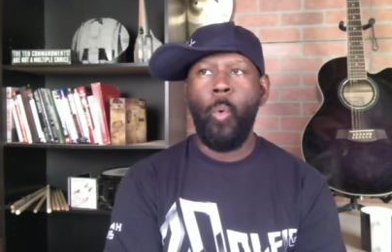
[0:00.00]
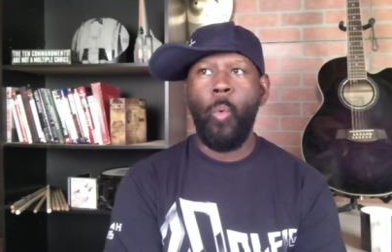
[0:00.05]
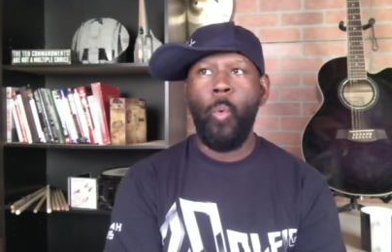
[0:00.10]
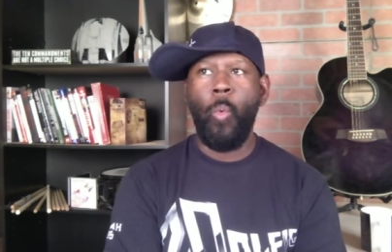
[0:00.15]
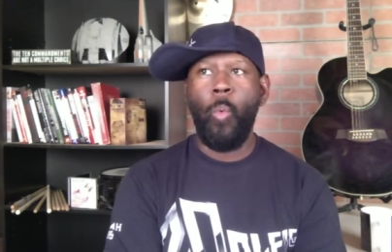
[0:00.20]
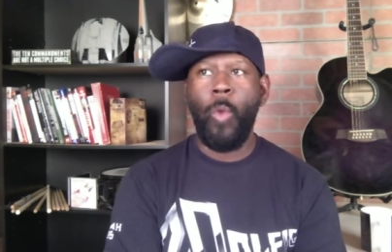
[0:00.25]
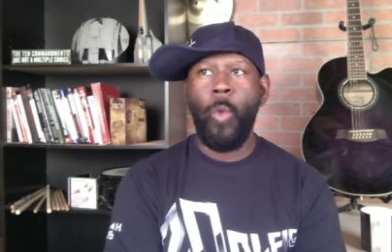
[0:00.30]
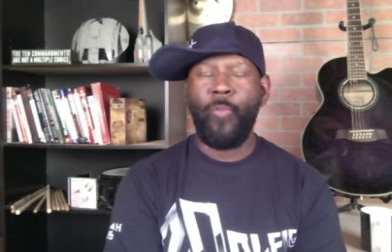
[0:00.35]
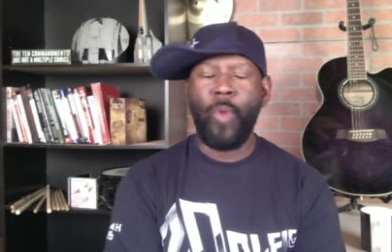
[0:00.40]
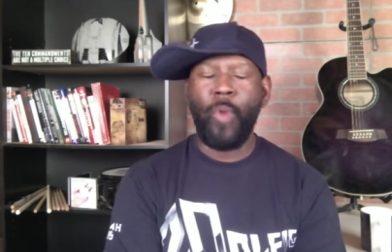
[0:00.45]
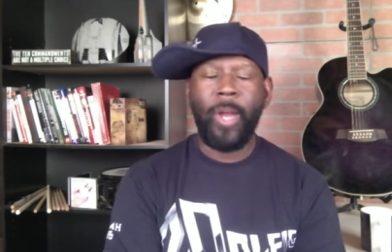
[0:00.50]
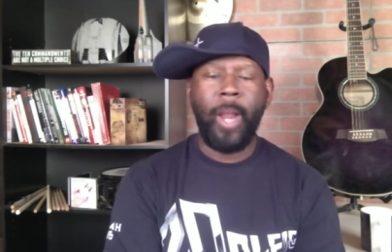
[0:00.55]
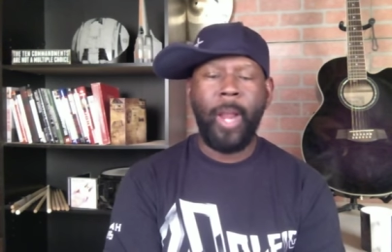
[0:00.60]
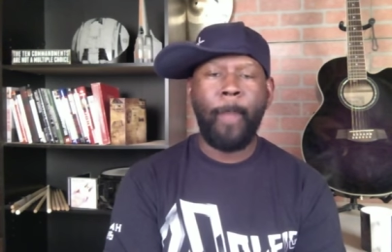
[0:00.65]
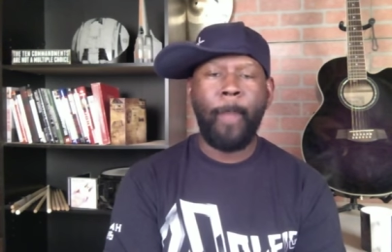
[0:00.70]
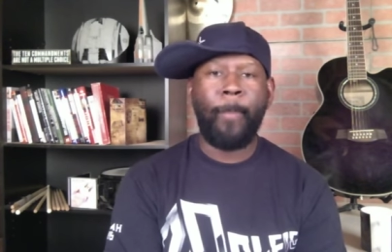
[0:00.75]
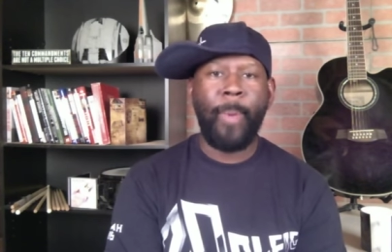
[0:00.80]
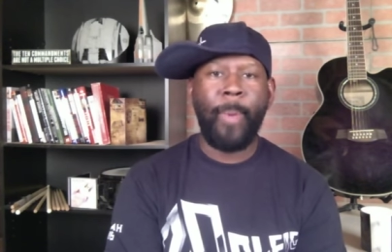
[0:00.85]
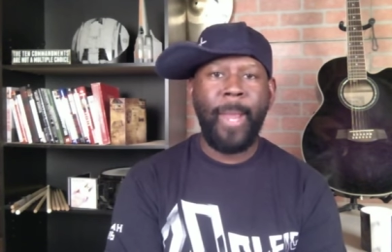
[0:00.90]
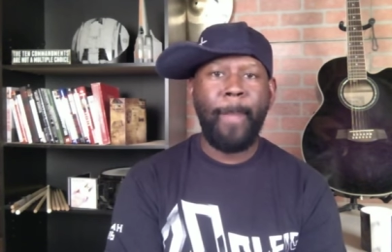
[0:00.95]
If we're going
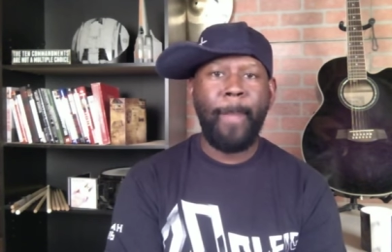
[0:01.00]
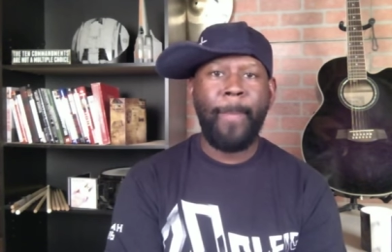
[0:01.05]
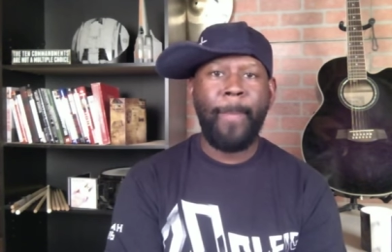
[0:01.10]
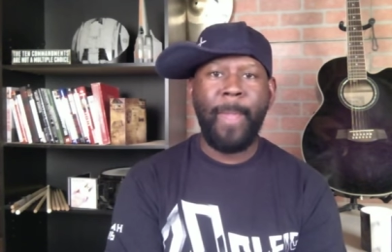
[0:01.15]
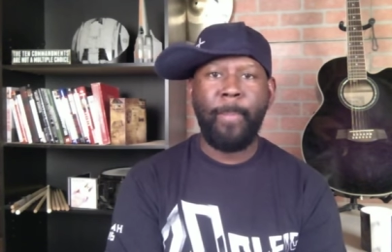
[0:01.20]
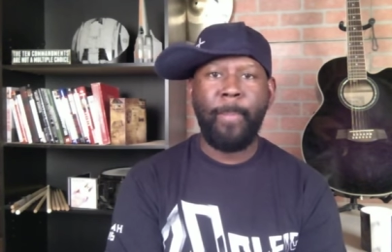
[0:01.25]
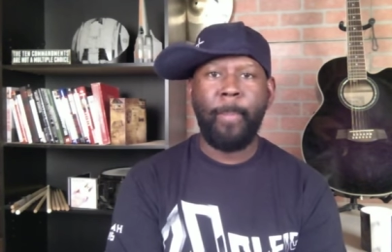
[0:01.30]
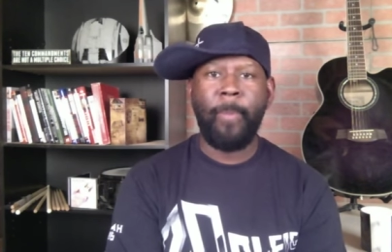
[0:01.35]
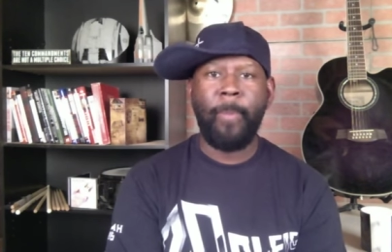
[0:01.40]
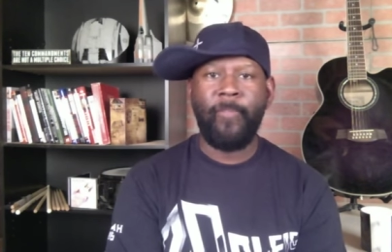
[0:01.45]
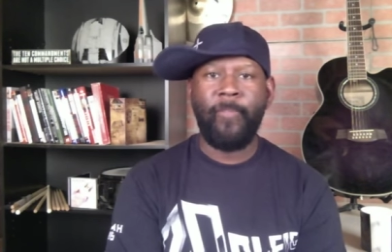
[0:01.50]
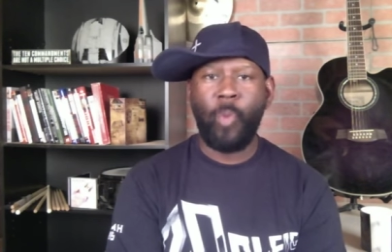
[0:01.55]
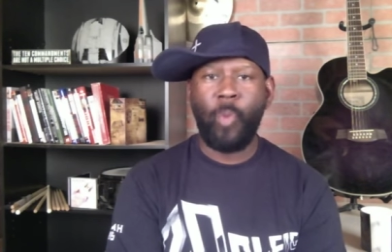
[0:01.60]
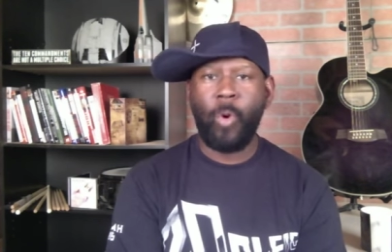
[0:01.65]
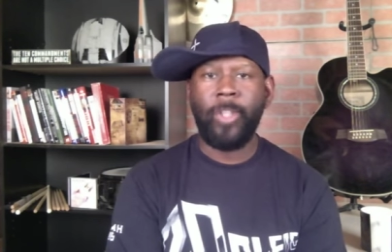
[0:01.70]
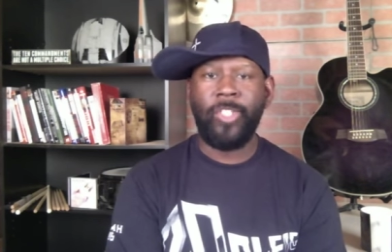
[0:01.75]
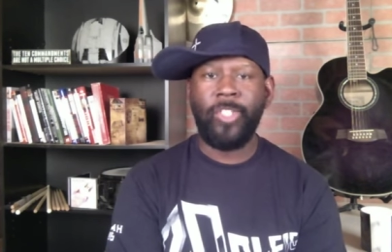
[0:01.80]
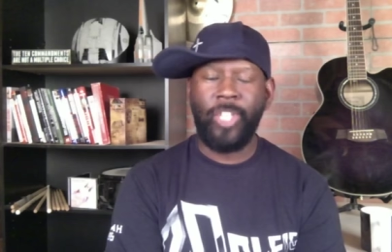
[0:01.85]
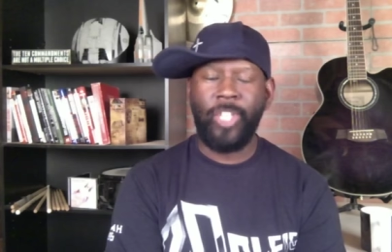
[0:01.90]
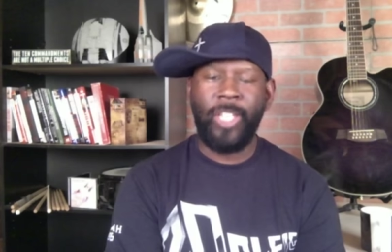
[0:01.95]
to bring people
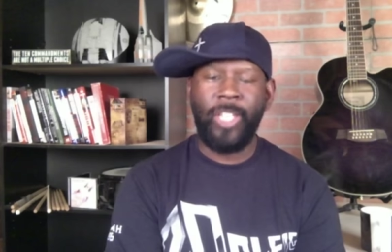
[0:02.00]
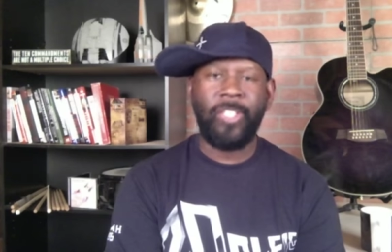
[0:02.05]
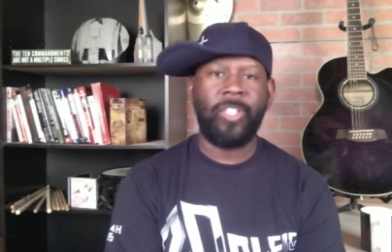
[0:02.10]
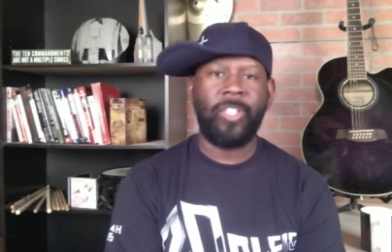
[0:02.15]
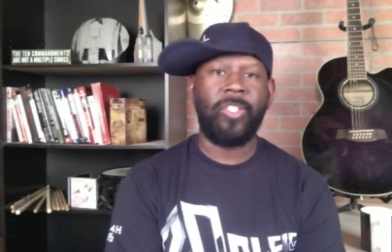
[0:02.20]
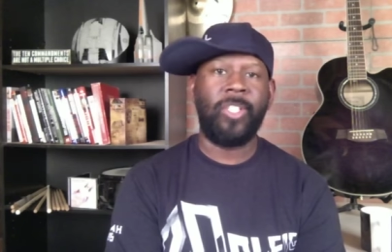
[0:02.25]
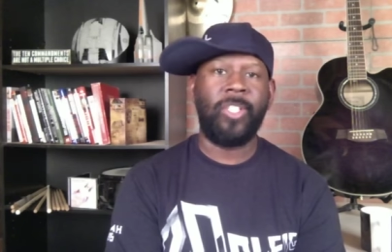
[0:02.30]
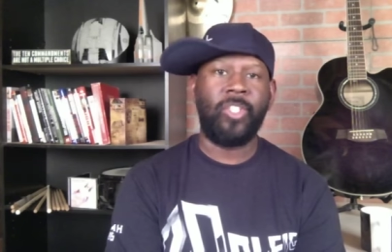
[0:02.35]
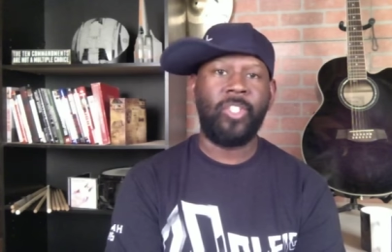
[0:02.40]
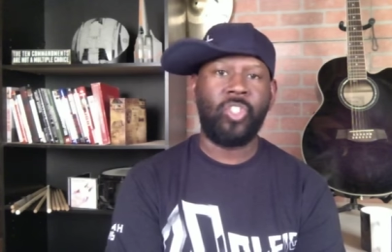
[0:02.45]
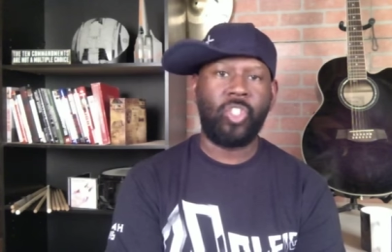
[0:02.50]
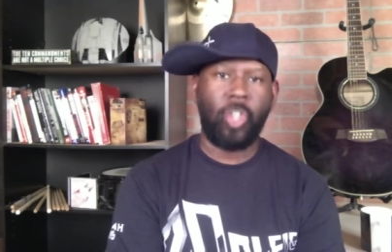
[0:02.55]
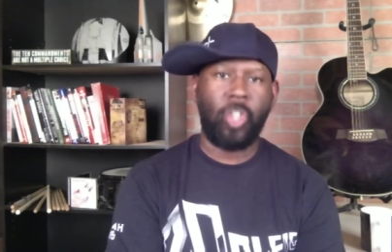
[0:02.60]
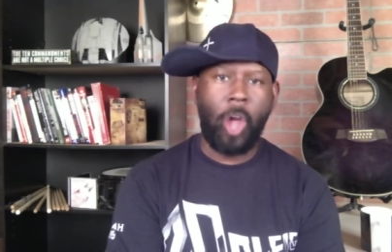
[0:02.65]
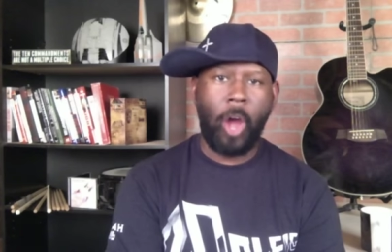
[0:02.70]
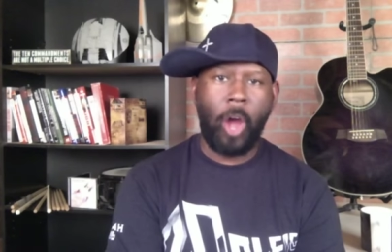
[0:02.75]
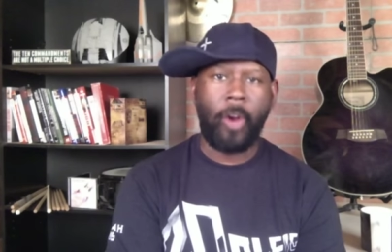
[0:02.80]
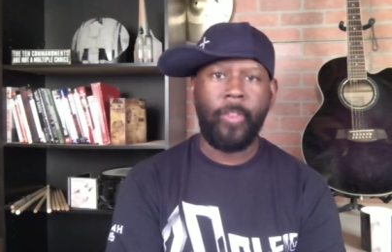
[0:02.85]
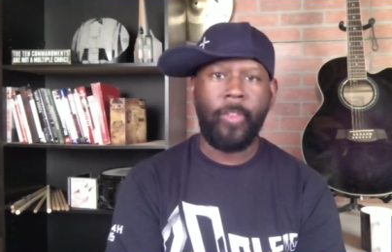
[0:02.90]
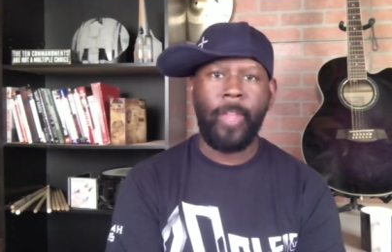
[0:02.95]
before Jesus and
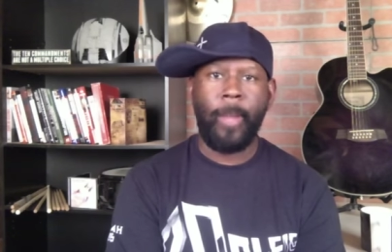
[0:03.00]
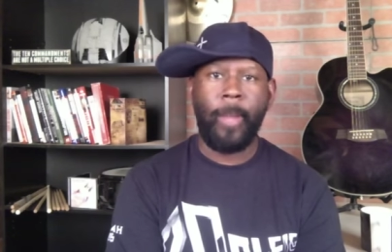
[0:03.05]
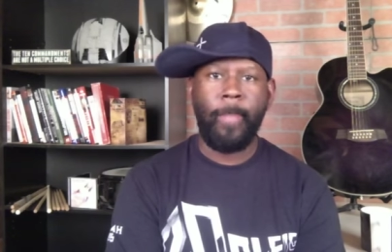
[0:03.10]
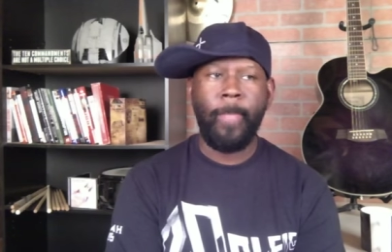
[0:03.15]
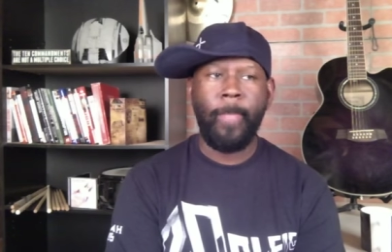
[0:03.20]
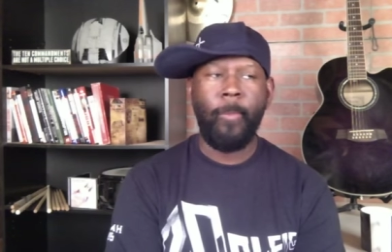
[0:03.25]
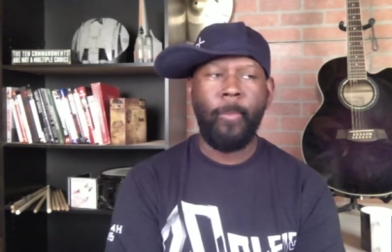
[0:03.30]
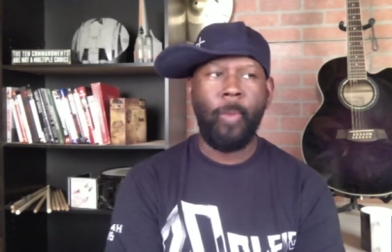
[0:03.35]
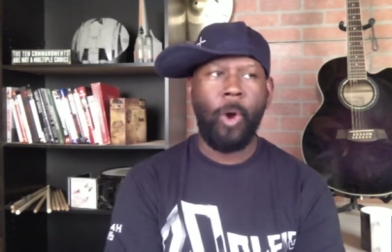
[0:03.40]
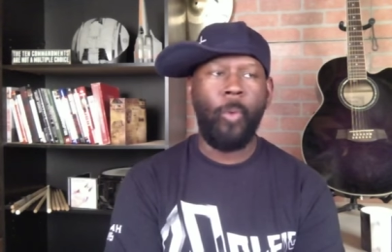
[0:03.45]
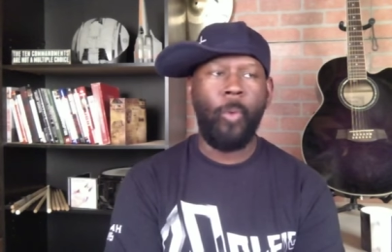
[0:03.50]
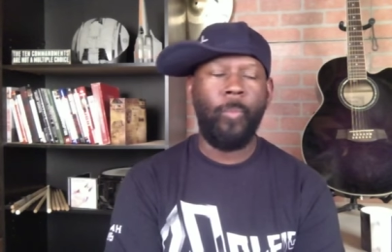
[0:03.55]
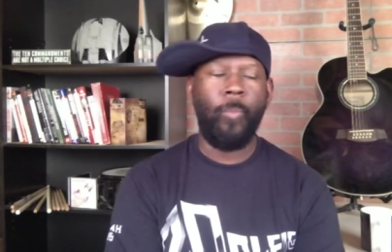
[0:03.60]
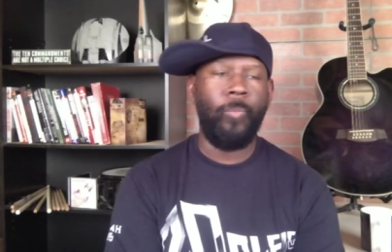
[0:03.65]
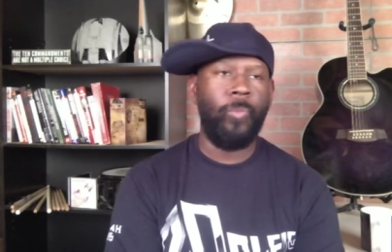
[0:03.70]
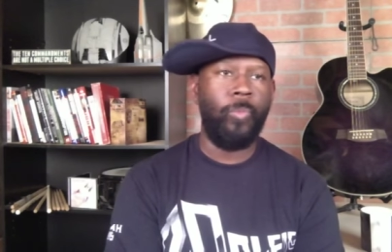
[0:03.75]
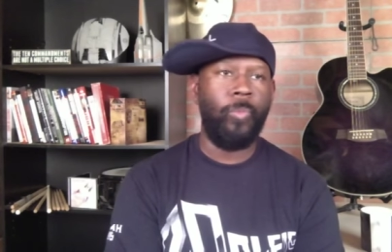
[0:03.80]
slaughter them, well,